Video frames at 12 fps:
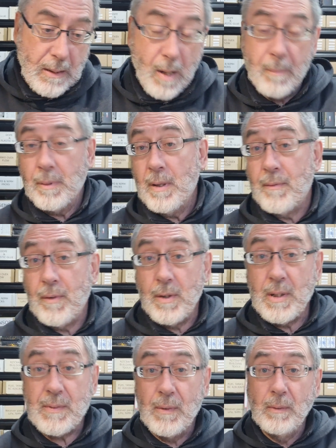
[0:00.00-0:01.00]
I believe are
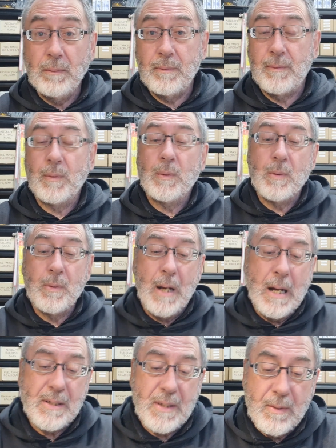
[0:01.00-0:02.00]
useful for
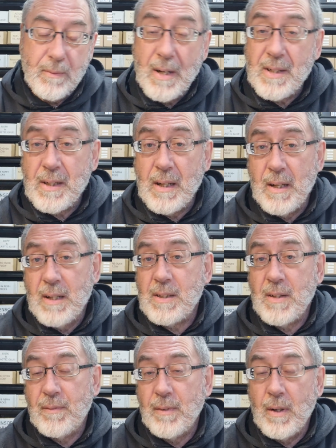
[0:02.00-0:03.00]
RC racer,
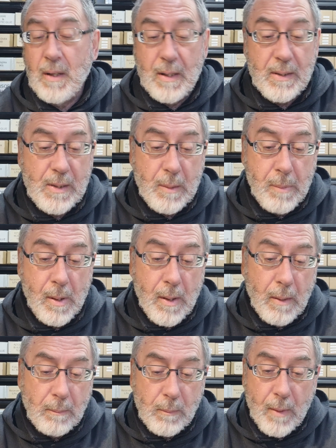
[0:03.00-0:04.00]
RC flyer, RC
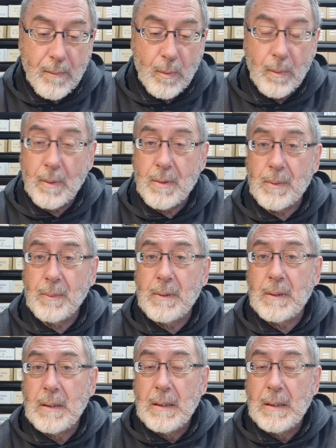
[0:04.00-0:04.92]
boater, whatever you want to do it,